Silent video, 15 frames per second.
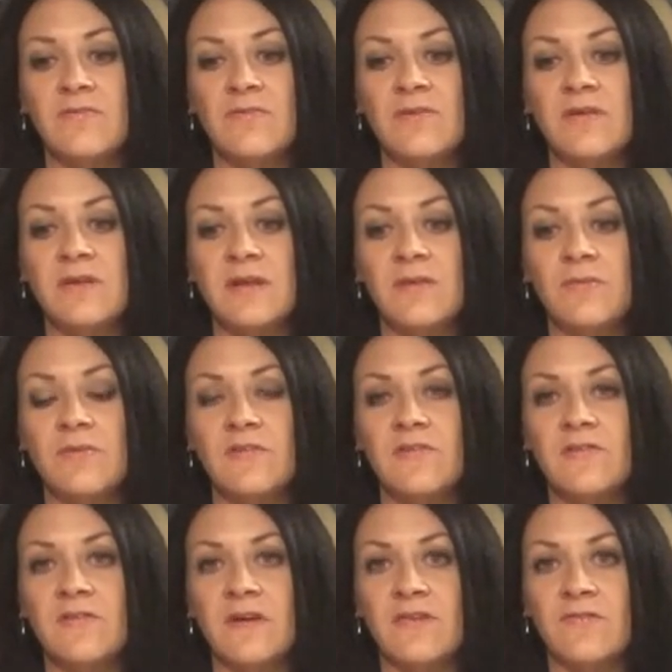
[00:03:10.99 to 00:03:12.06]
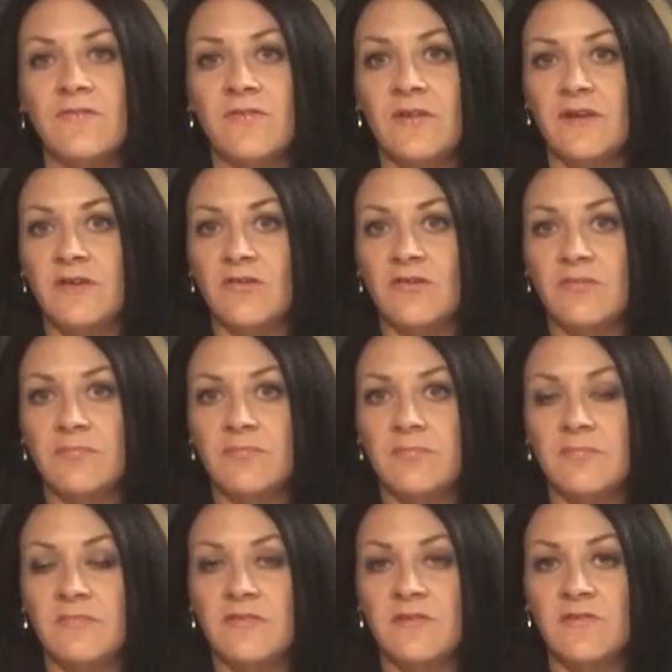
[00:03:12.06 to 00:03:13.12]
really with stuff that I'm
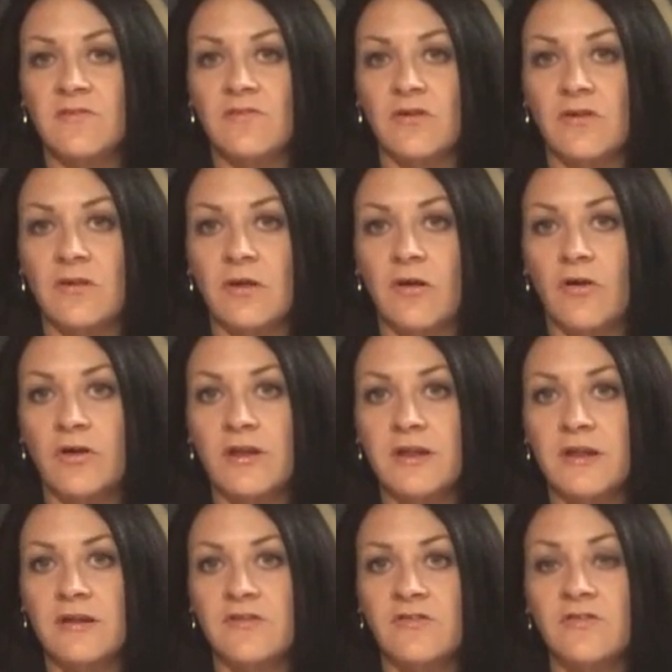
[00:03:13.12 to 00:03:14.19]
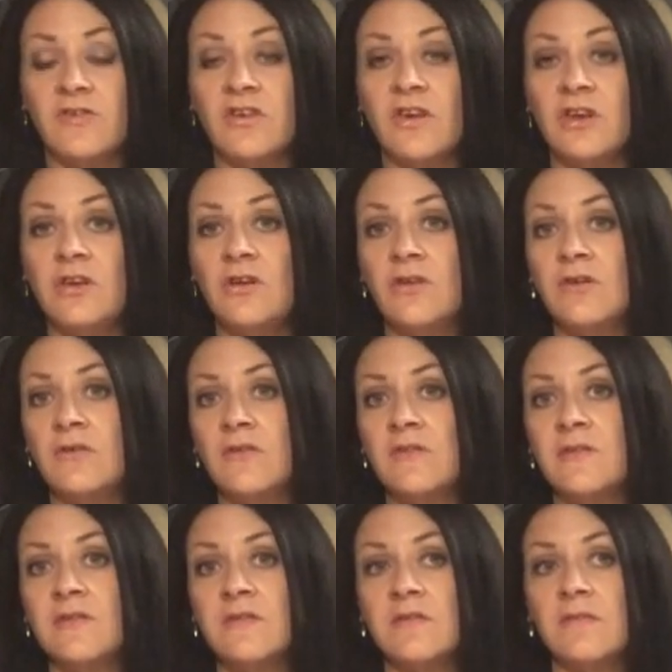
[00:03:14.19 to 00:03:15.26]
just not likely to
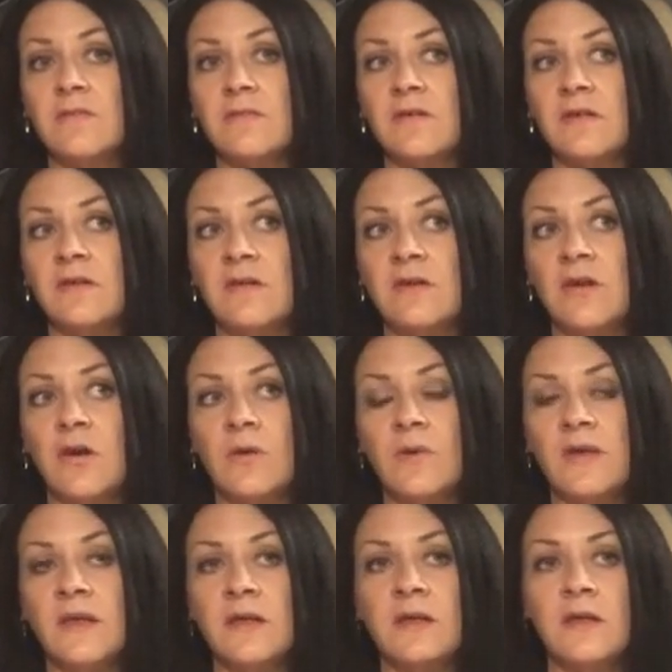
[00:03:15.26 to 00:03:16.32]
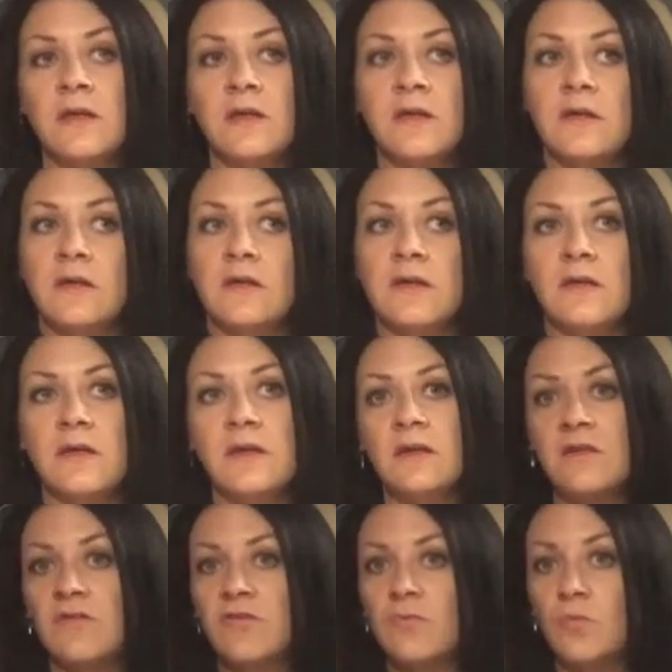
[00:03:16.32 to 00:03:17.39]
use in going
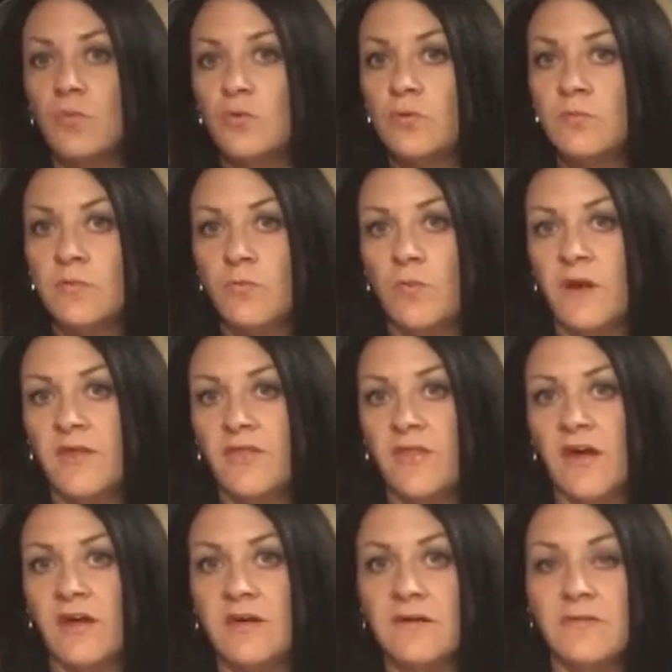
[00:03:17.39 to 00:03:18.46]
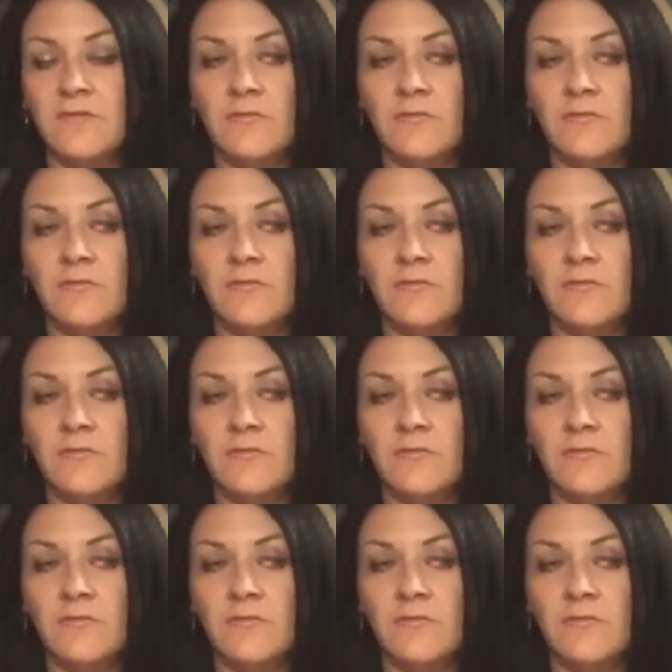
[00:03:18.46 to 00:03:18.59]
into warmer weather.